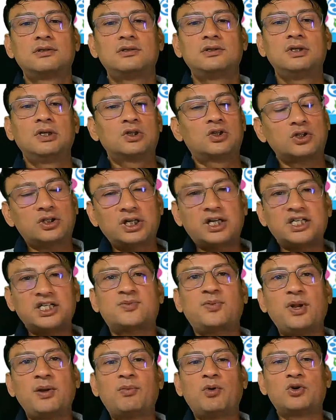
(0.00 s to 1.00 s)
So the
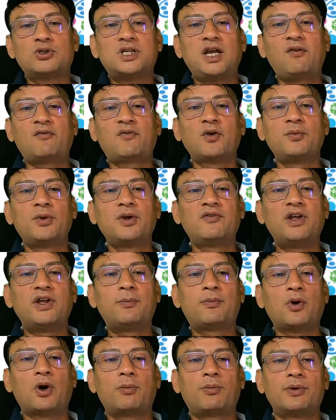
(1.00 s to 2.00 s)
display boards have to be very
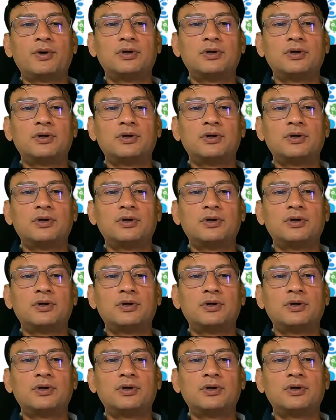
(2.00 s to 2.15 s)
proper.